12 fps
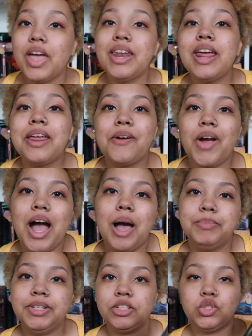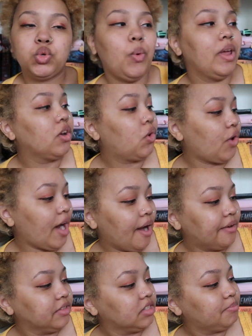Then I grabbed Twin
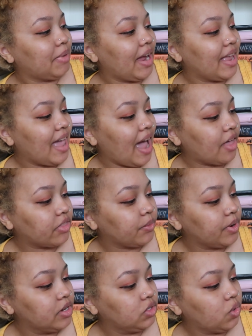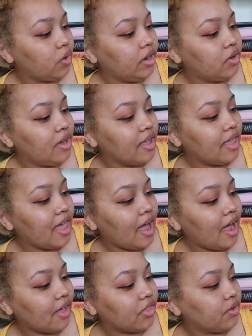Crowns by Catherine Doyle and
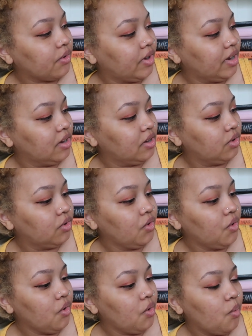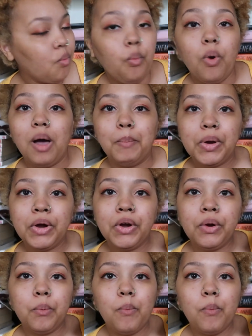Katharine Webber.